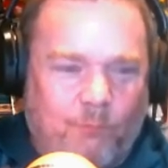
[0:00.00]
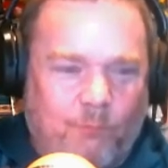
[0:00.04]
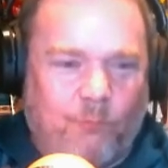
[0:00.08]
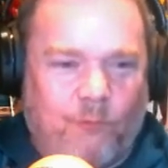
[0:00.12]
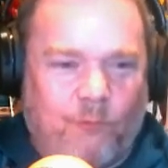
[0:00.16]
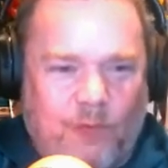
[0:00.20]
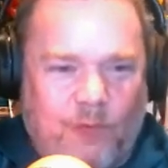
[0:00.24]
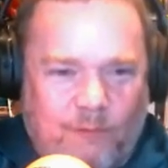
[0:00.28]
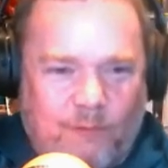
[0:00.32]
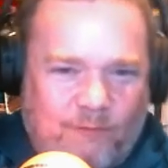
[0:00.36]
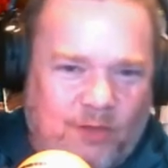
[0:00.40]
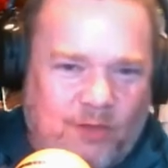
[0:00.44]

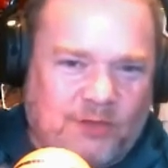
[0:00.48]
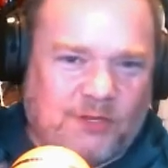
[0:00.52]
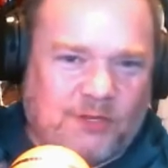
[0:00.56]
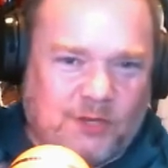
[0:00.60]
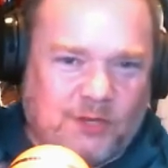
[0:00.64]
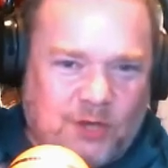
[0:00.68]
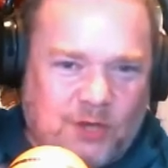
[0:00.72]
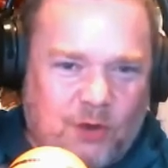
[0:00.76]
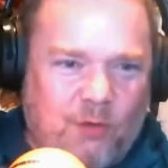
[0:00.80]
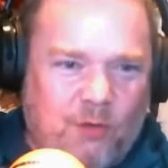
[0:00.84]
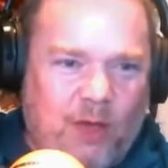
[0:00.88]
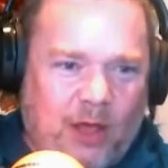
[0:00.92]
He invents a
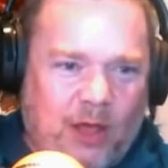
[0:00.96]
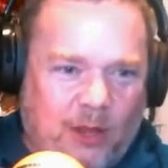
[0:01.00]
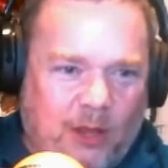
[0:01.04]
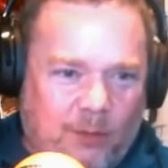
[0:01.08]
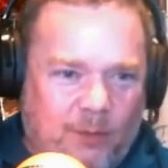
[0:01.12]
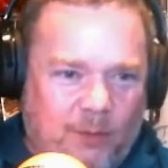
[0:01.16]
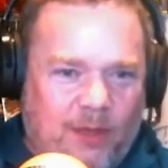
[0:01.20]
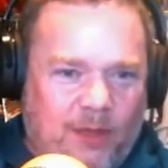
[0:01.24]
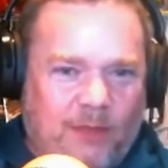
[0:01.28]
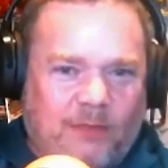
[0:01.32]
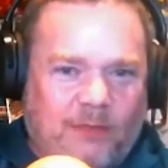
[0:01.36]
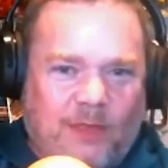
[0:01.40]
new
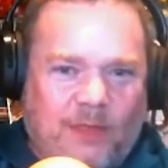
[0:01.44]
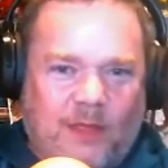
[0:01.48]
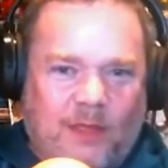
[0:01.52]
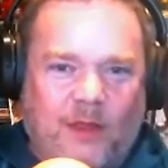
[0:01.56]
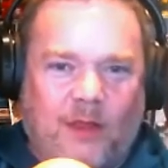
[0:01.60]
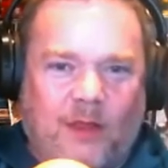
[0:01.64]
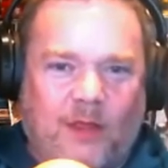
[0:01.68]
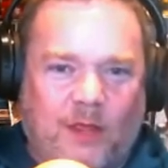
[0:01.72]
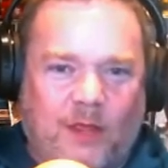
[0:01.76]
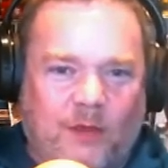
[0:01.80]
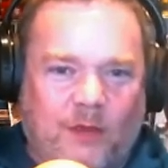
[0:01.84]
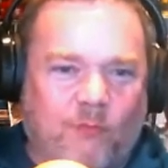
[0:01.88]
element
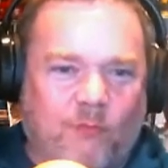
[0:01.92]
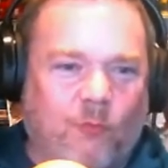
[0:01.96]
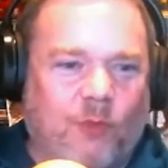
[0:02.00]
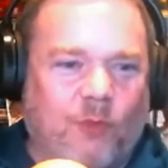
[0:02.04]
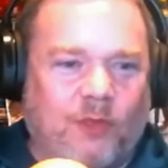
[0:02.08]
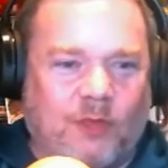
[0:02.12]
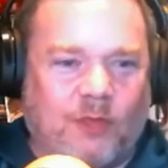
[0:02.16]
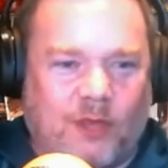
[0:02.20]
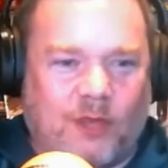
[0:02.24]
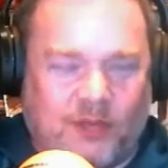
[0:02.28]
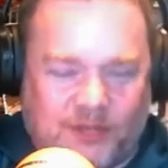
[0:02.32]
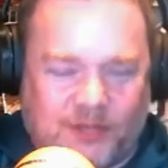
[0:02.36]
that can
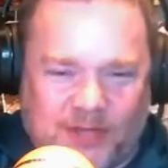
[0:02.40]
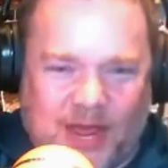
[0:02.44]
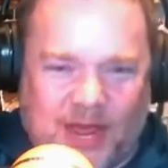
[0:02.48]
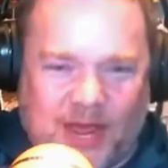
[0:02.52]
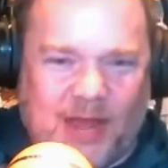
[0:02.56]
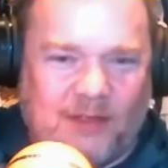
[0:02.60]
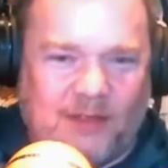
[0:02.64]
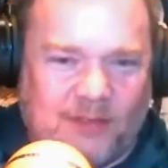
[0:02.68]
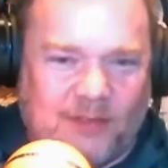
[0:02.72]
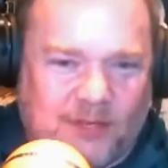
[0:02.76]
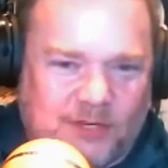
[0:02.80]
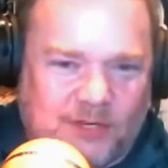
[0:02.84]

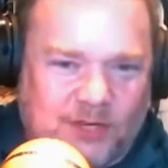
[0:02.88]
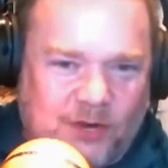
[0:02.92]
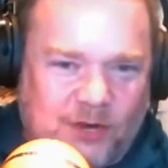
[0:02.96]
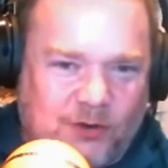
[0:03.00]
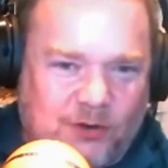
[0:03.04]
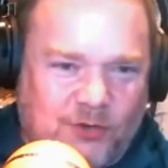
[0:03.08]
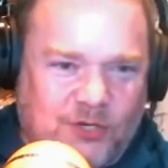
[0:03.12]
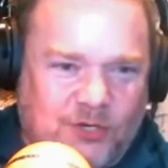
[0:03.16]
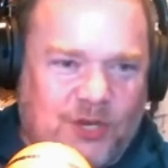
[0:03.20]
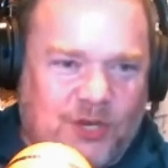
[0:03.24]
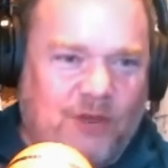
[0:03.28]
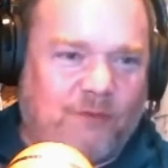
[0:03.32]
contain this
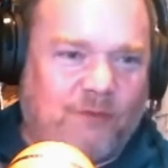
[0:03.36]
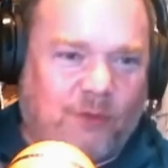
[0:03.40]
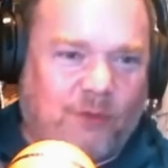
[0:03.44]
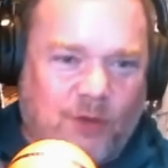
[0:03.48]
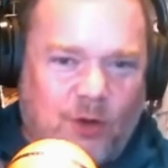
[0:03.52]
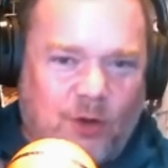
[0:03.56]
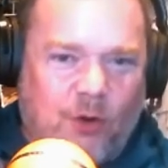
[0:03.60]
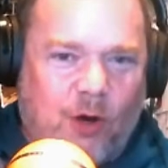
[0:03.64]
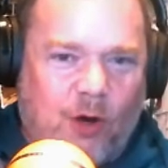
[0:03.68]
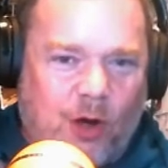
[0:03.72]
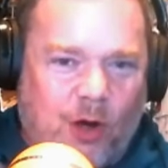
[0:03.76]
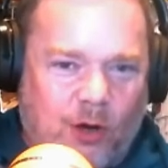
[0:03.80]
energy of the
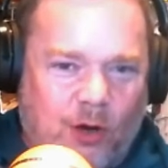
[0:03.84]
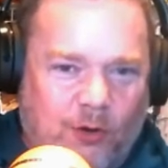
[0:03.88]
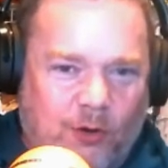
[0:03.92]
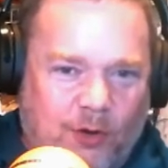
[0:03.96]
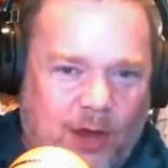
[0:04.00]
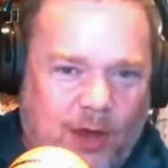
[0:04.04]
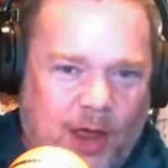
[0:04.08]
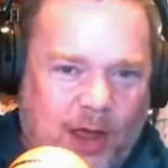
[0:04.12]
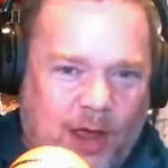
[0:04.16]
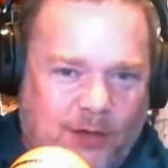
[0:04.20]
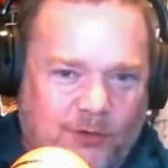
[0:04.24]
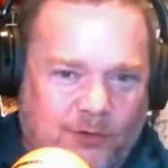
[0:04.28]
new arc
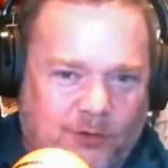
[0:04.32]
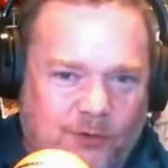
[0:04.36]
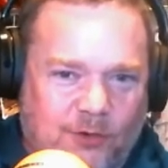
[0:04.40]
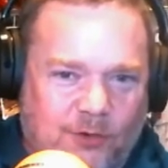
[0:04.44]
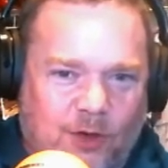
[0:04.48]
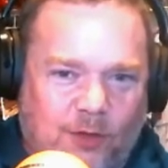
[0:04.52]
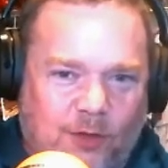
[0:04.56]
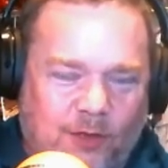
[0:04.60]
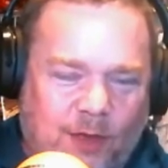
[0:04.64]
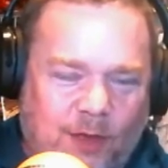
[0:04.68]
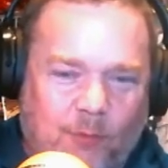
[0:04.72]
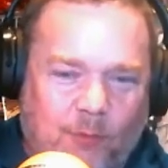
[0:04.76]
reactor and
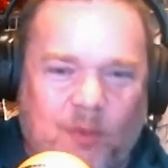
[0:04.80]
all that.